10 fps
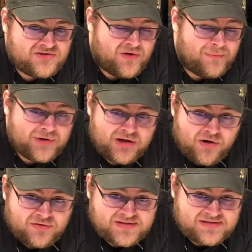so I'm
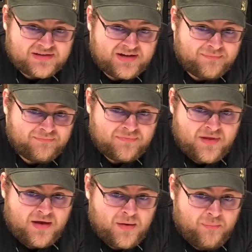gonna go to sleep.
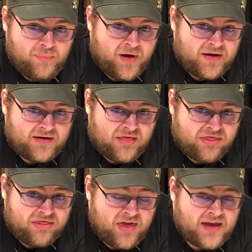But
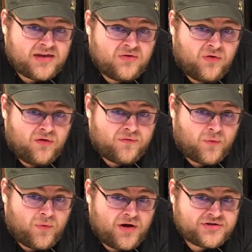thank you all for